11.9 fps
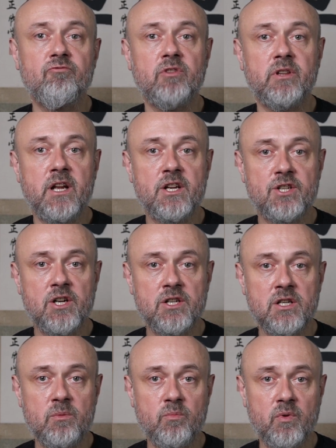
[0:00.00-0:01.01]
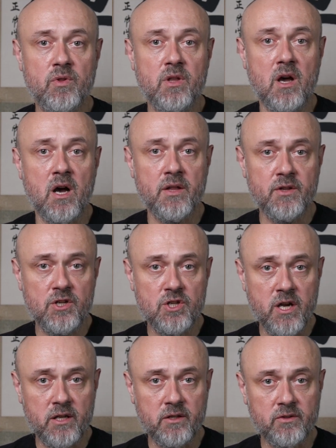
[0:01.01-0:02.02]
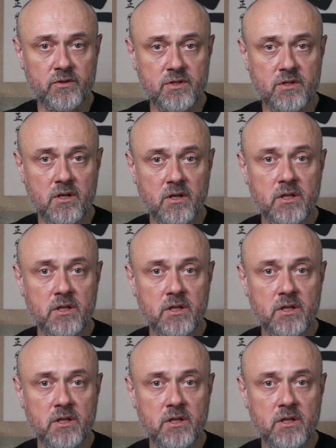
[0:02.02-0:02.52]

relationship with the other channels,